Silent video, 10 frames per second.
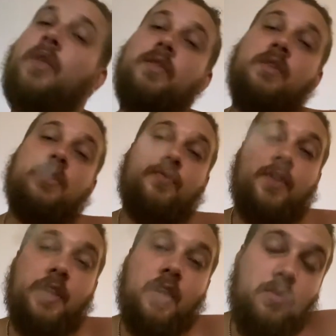In this
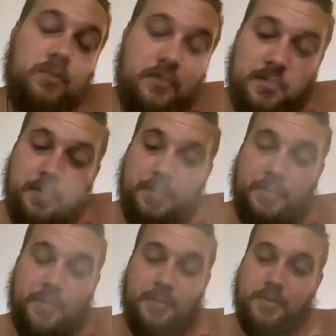video,
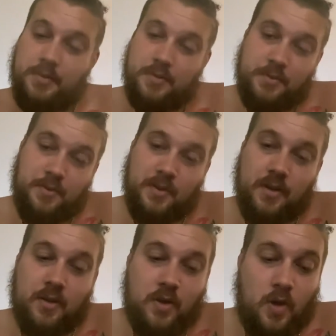we're
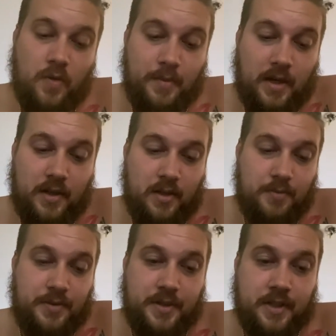going to go over my uh,
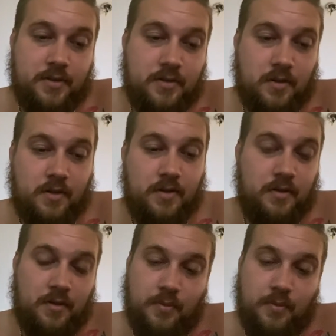predictions on